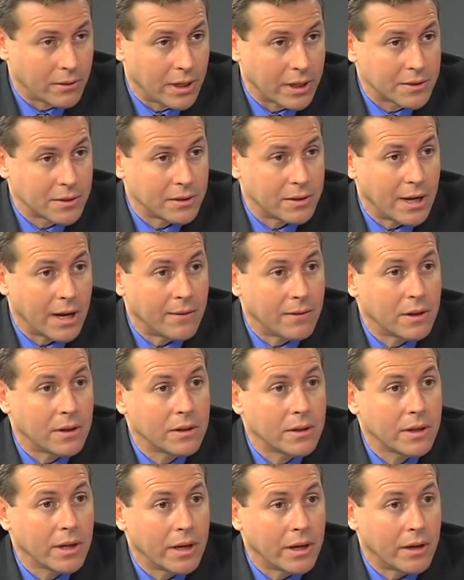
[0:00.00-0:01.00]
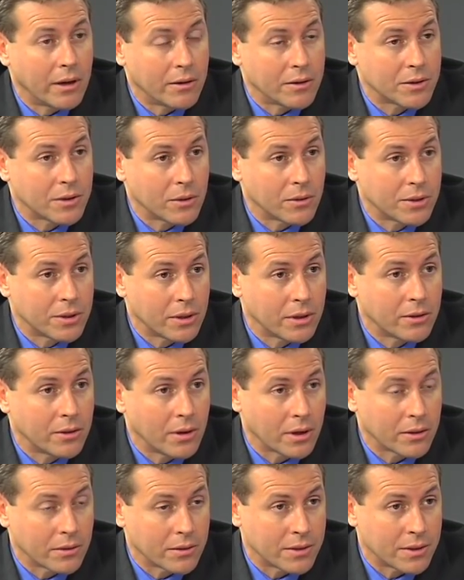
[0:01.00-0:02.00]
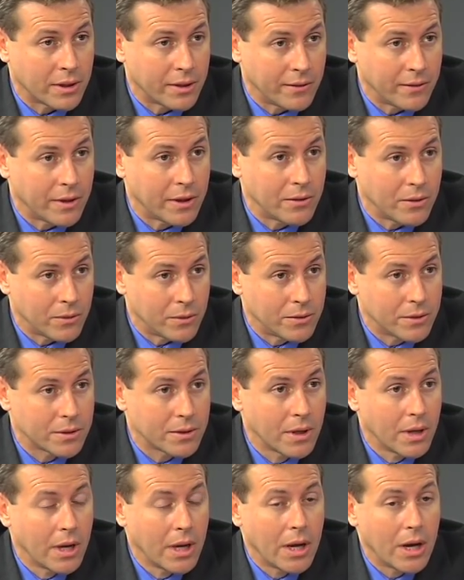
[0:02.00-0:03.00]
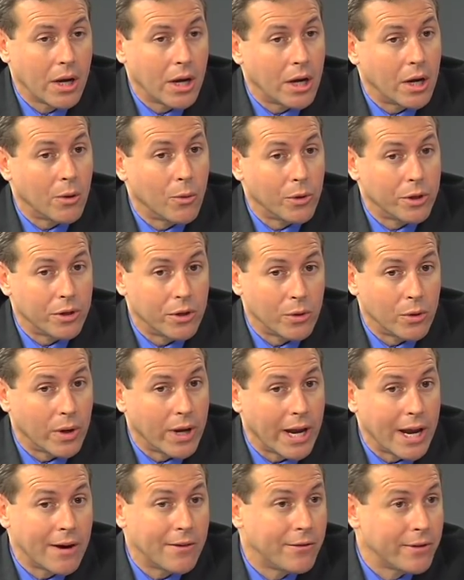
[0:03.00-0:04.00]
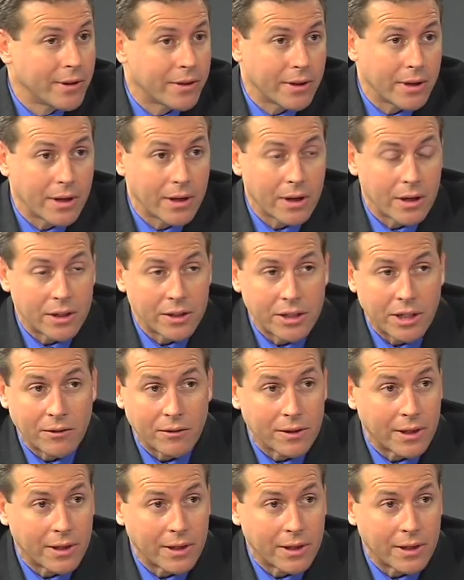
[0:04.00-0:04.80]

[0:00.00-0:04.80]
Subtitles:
Lexa Davila, and our associate, Dr. Sunny Van Hoos, and we do everything a general